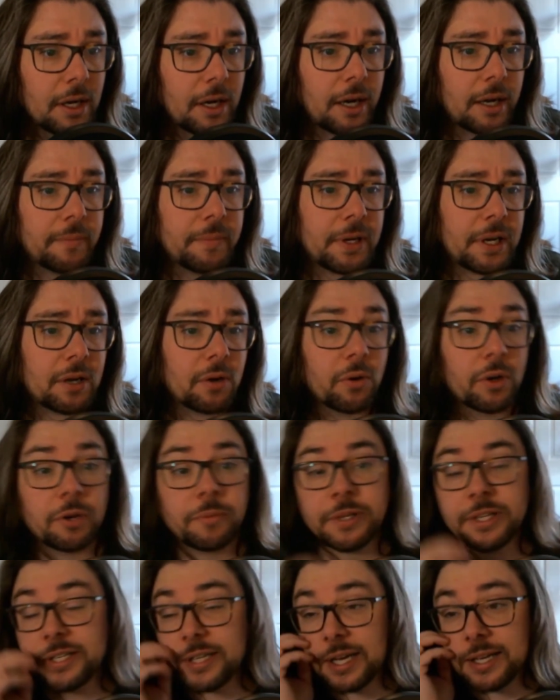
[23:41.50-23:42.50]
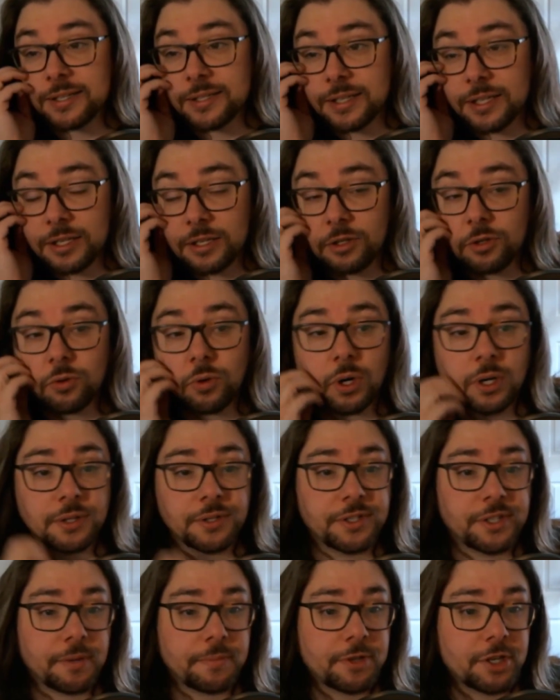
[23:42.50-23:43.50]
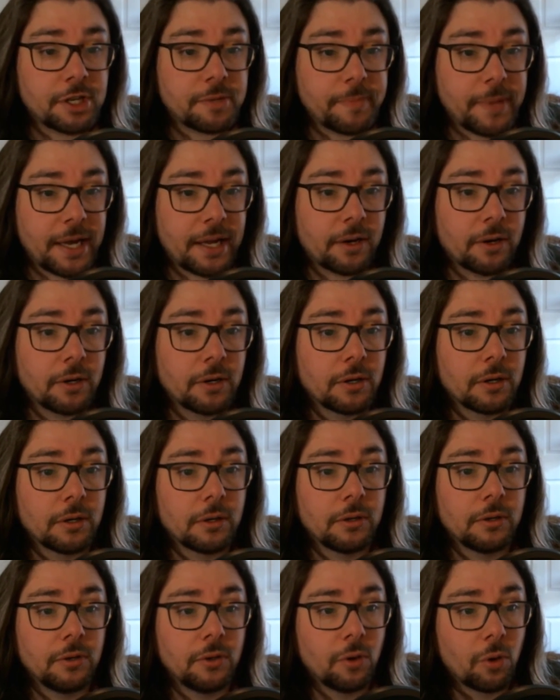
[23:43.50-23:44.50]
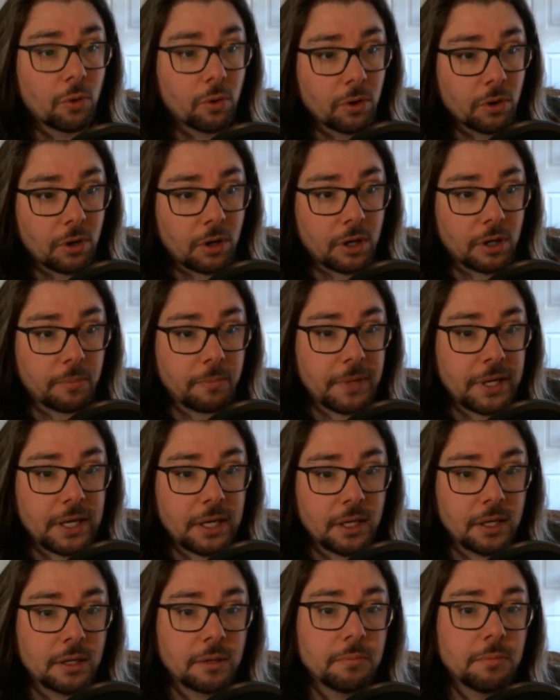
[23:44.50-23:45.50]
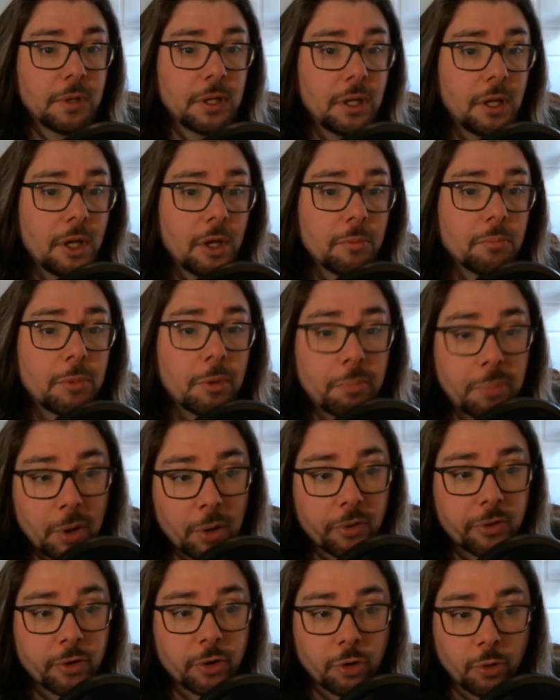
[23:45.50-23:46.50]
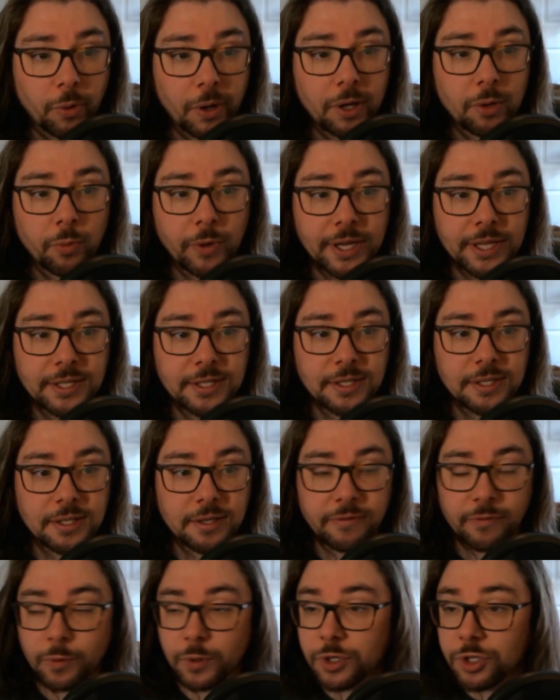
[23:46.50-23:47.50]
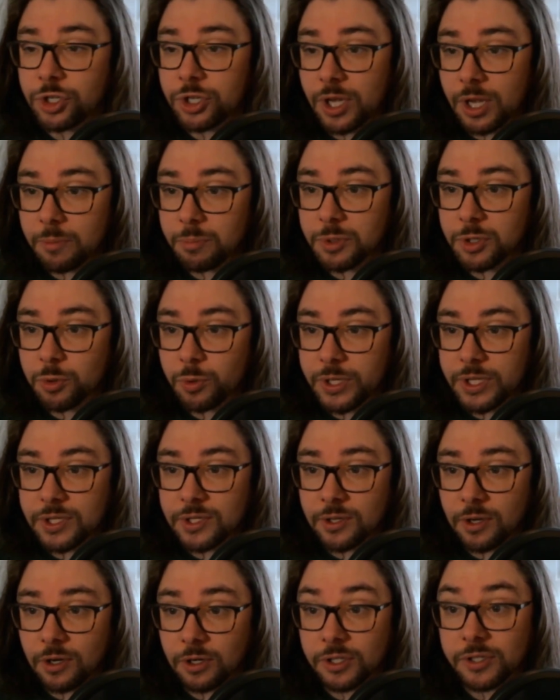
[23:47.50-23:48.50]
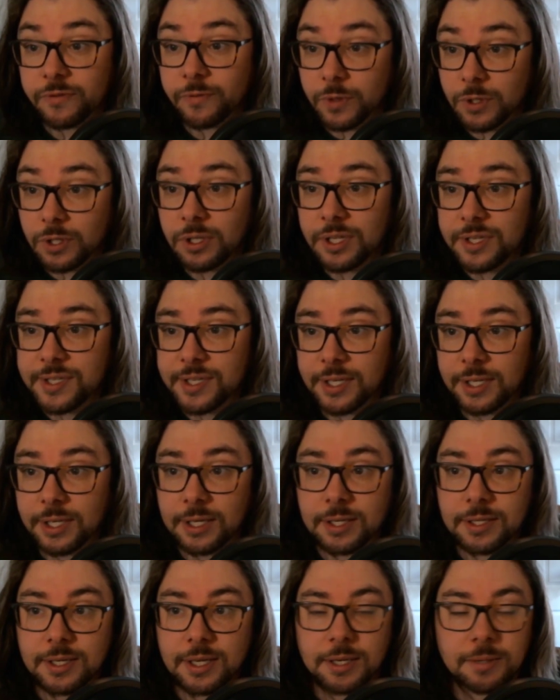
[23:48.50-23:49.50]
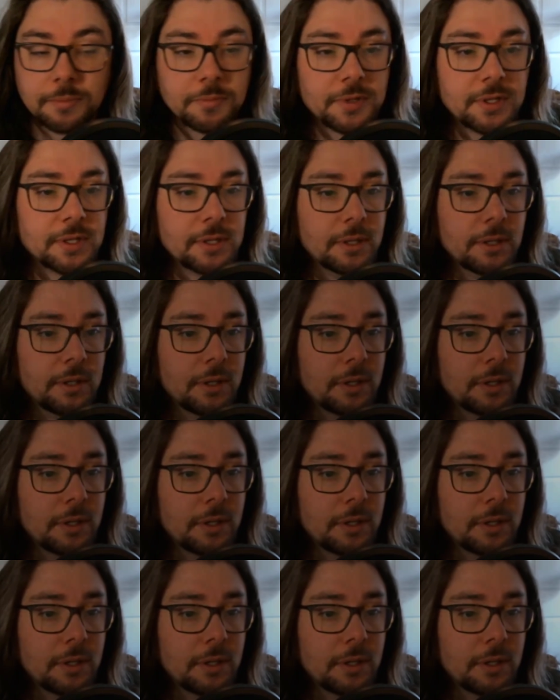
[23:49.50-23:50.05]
I'm not going to be testing you on subject matter nor on medium, but both are great ways to differentiate between songs for the listening exams.